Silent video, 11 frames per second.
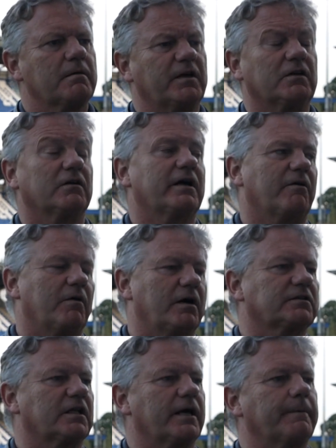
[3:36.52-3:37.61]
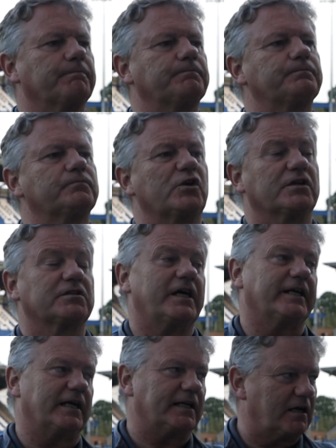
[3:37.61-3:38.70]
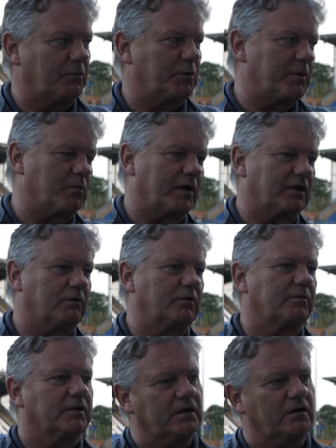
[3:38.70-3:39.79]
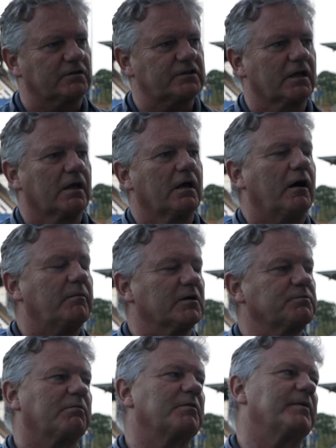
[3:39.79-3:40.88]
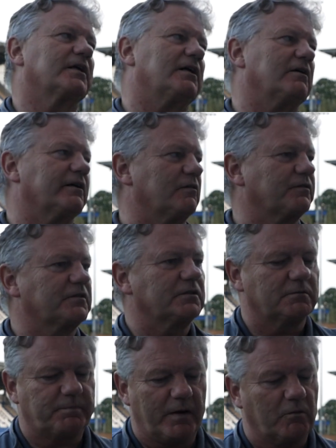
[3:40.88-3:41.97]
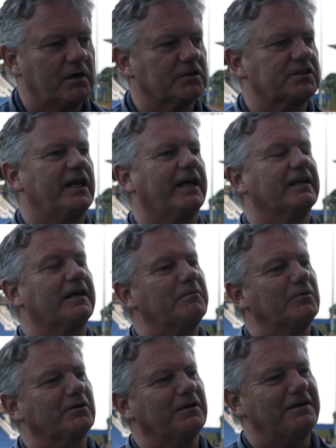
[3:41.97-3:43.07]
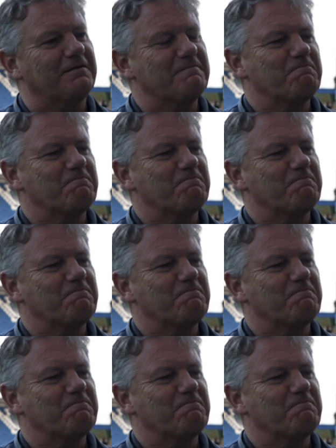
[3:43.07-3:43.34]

But you're not allowed to ask that. We can say that now, we win 1-0. We would have lost. I must probably be carted off to Belmarsh Nick now by now.